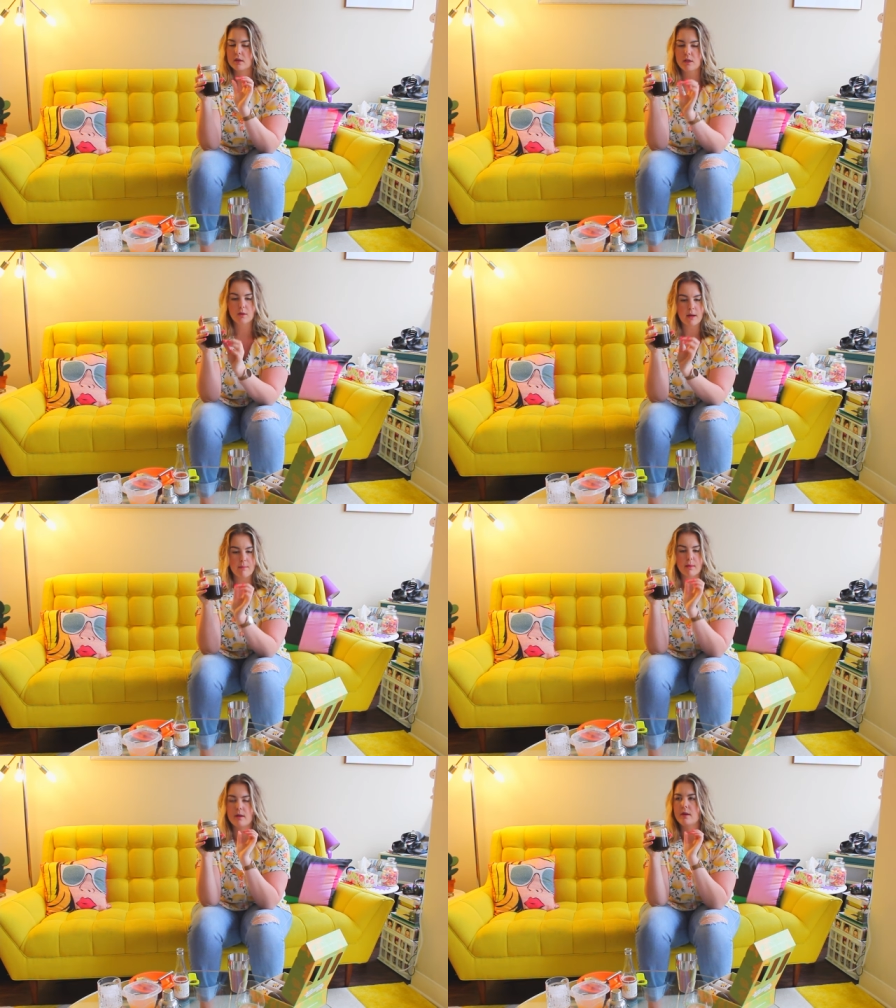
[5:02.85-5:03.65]

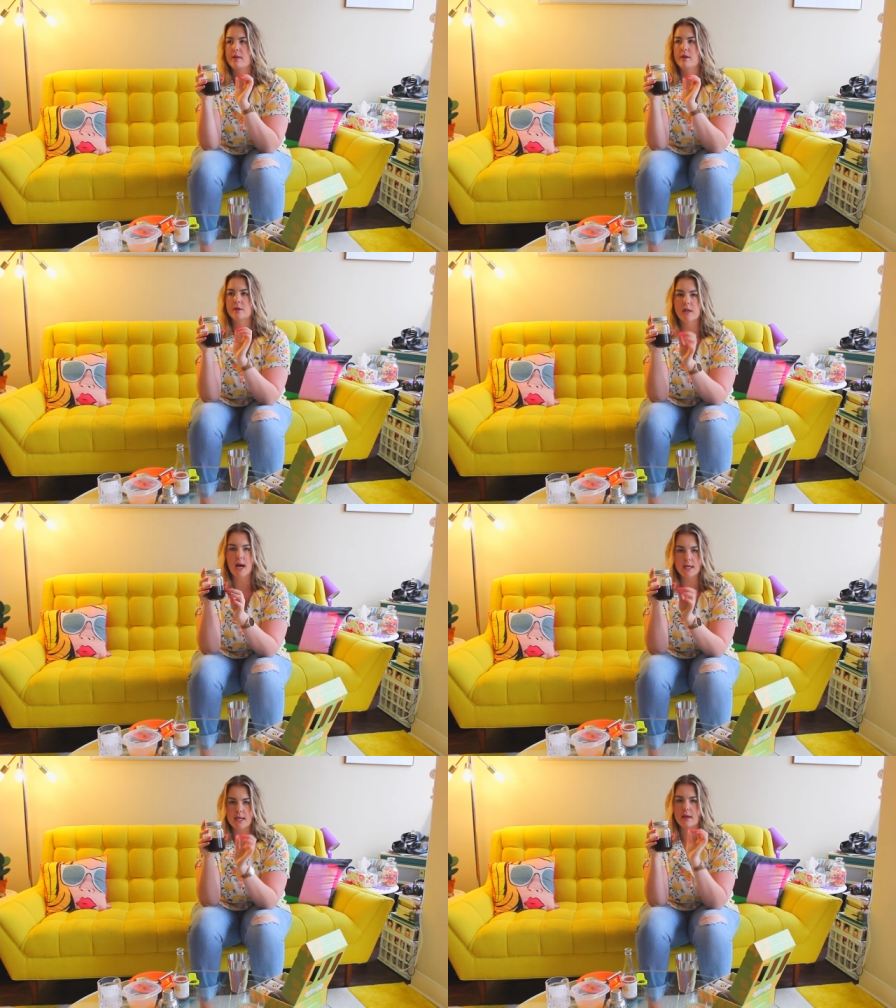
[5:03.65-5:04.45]
cucumber, there's
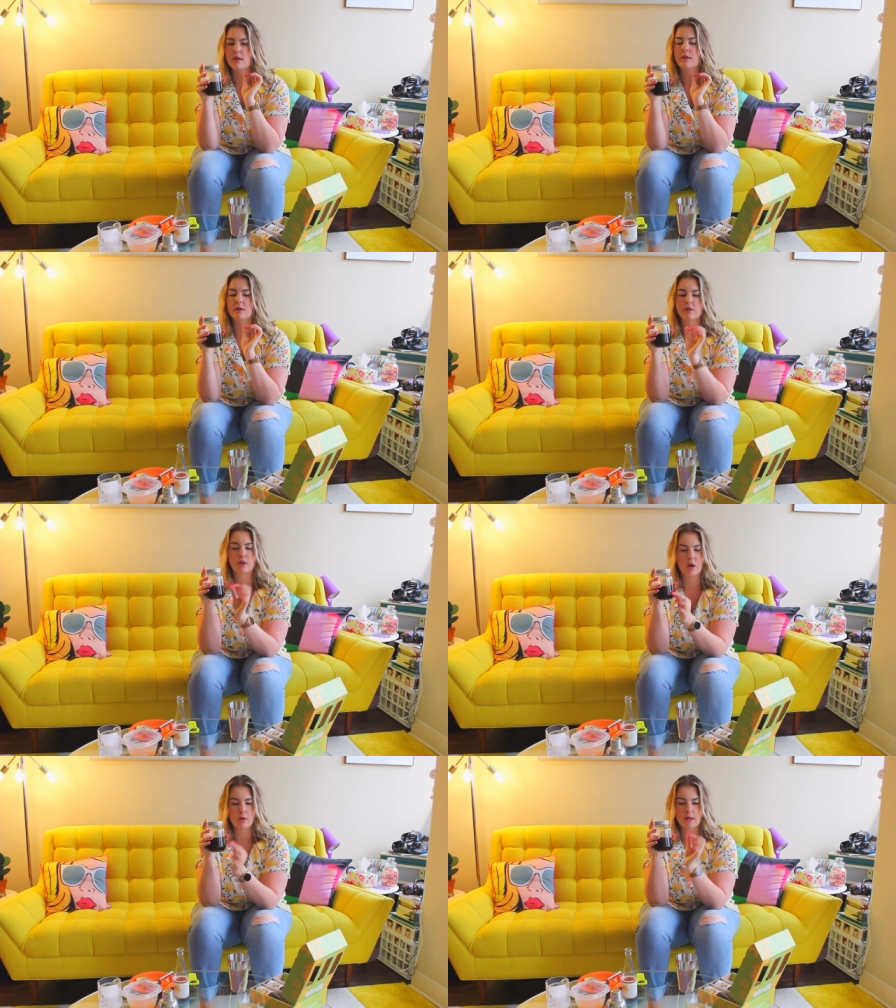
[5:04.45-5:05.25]
honey,
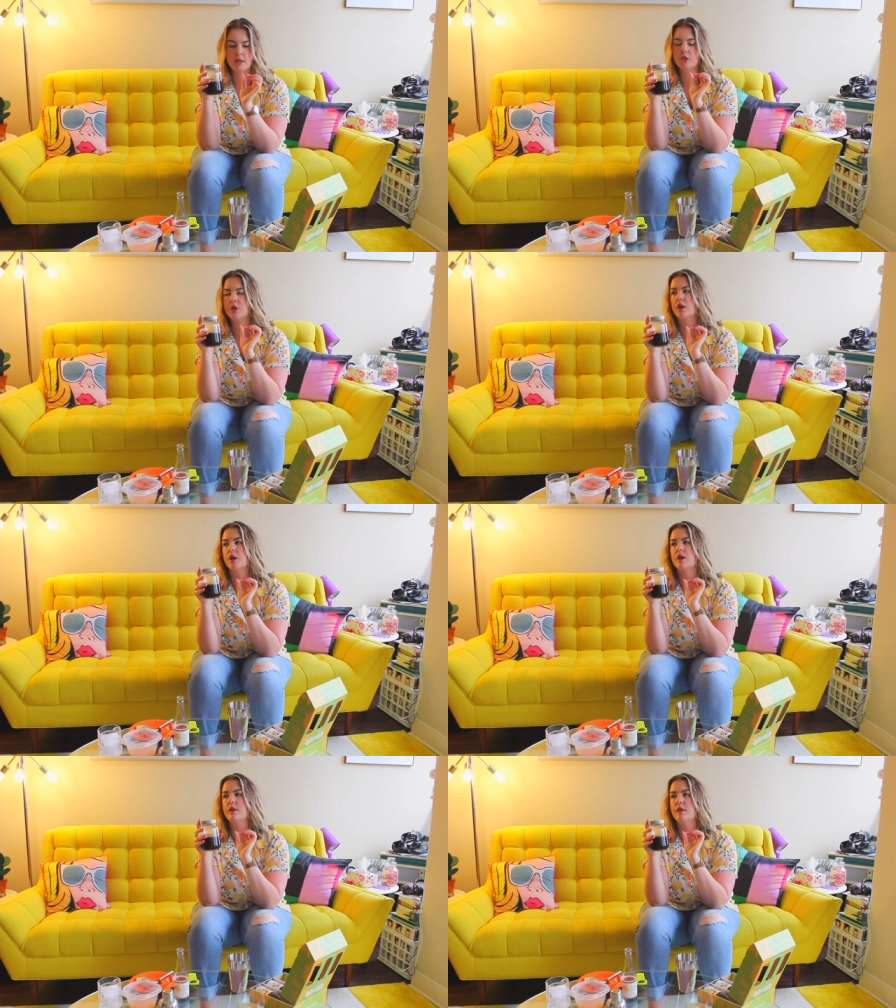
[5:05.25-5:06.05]
there's coconut
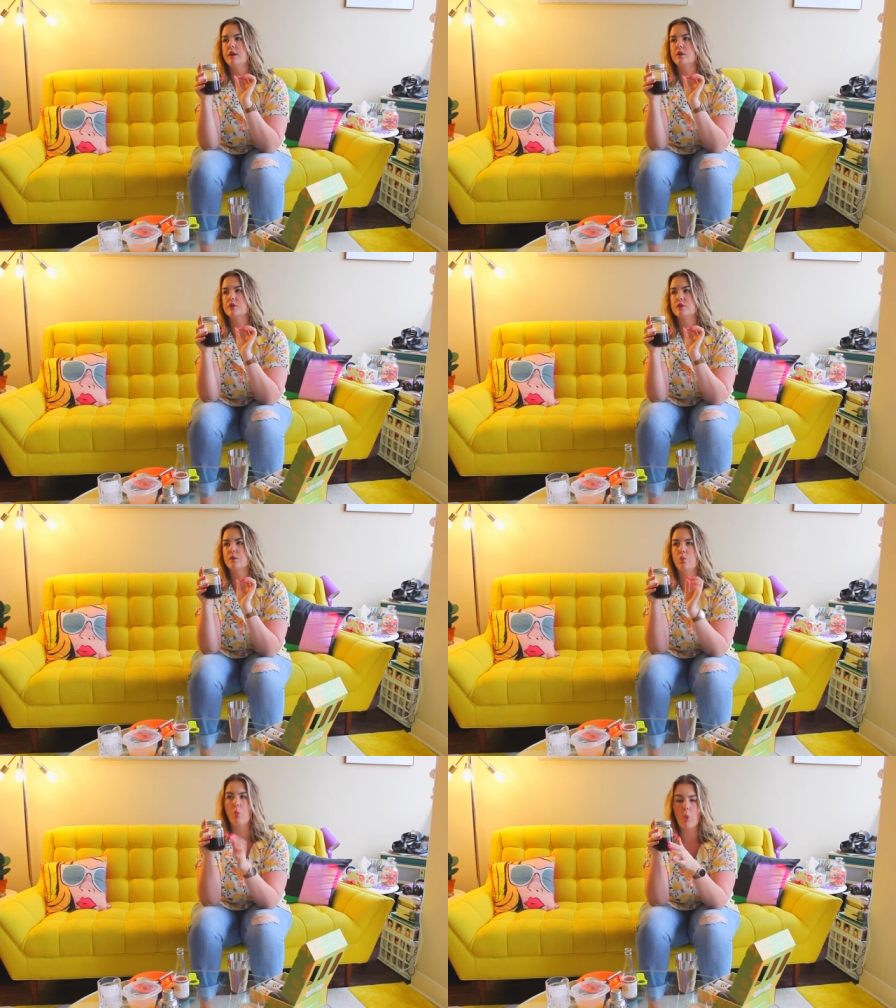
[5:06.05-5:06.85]
sugar,
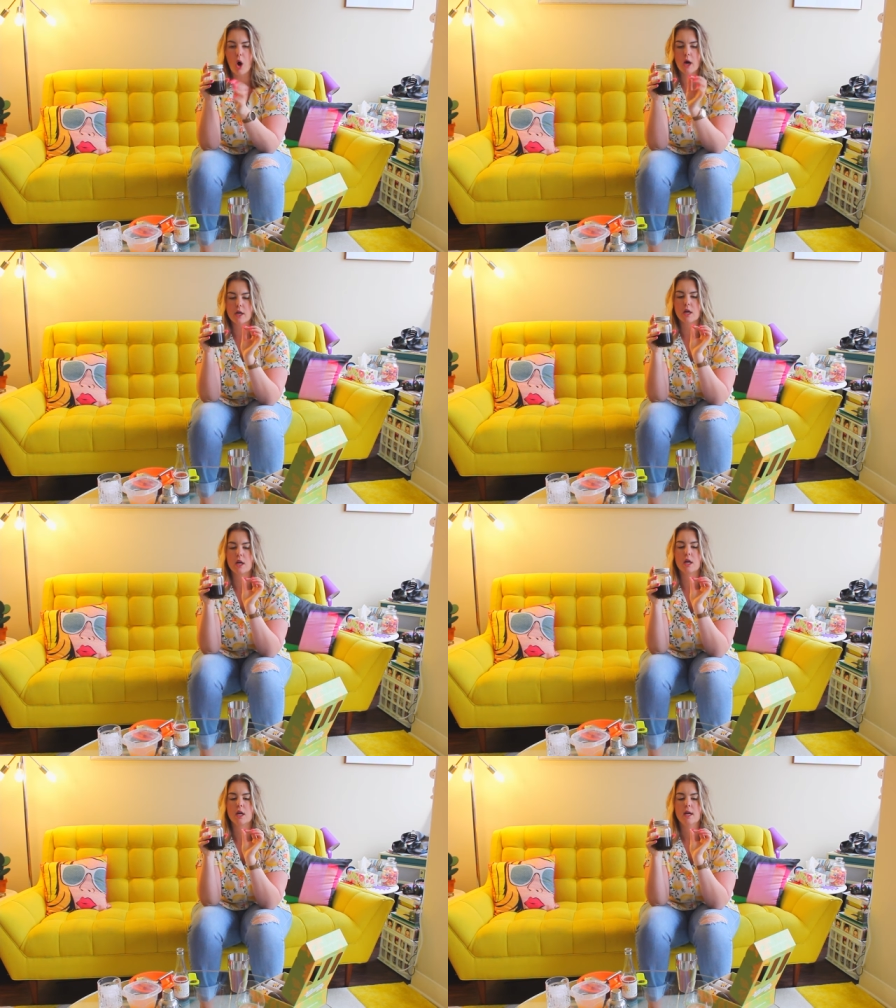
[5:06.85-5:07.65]
there's
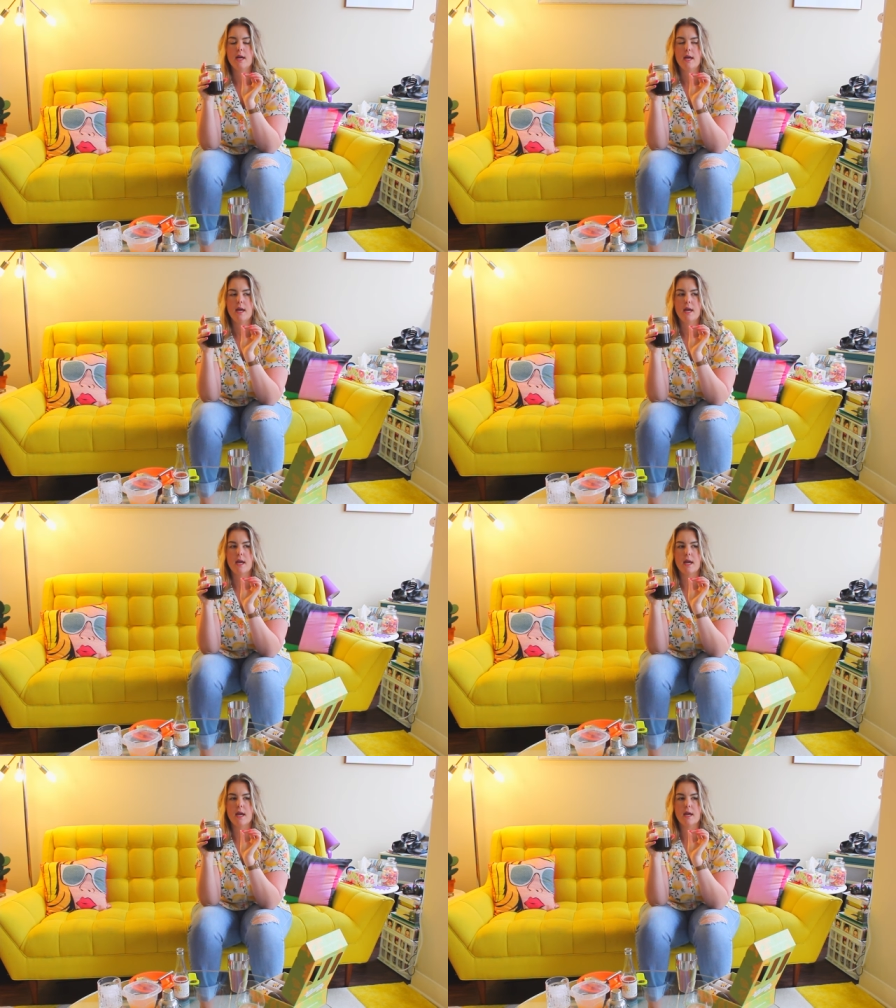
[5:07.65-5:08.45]
water,
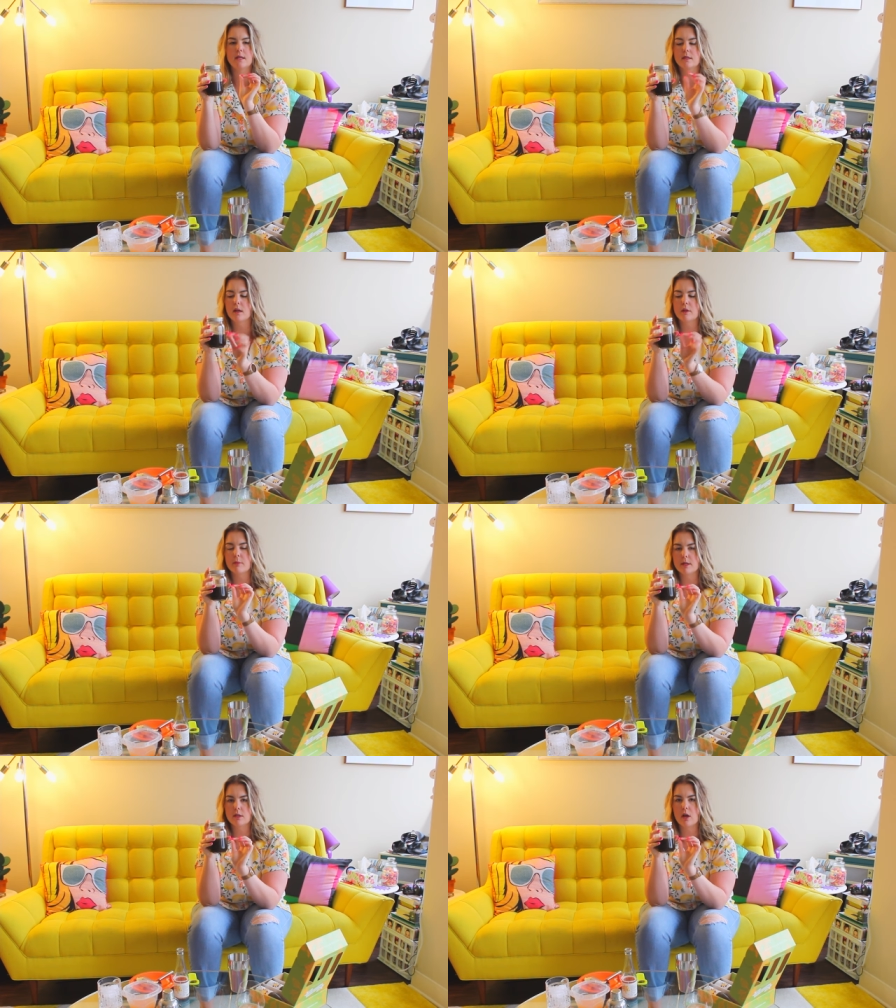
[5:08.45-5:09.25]
and a little
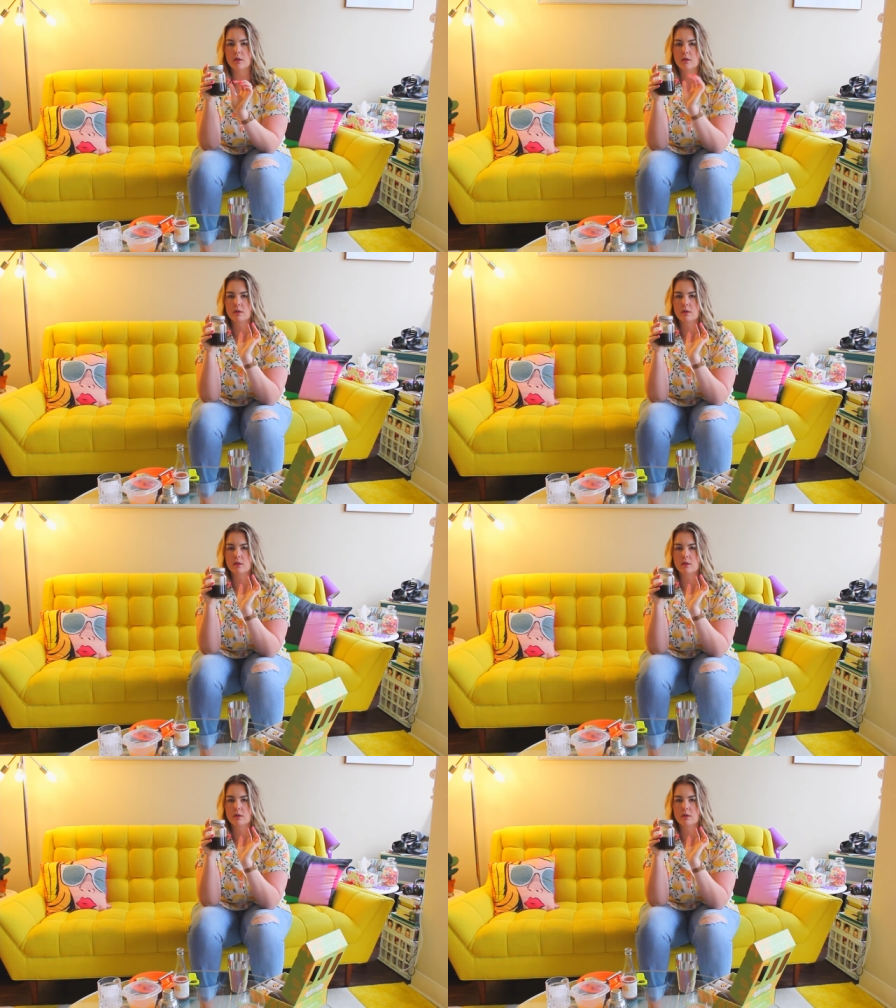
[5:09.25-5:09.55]
bit of salt.